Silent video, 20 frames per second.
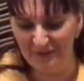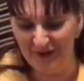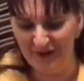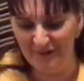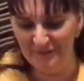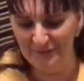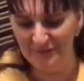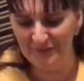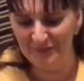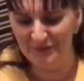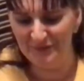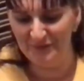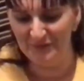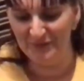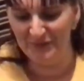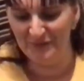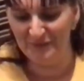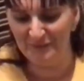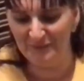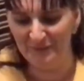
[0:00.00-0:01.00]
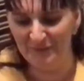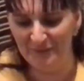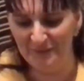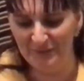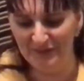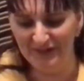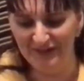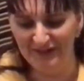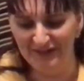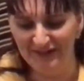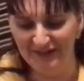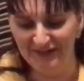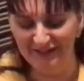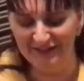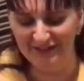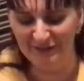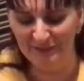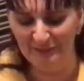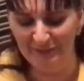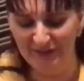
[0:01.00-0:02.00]
box with a pumpkin and a
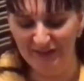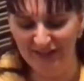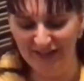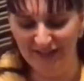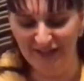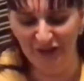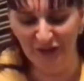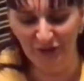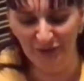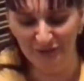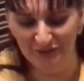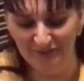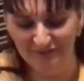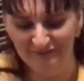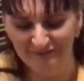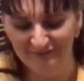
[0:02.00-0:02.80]
potato.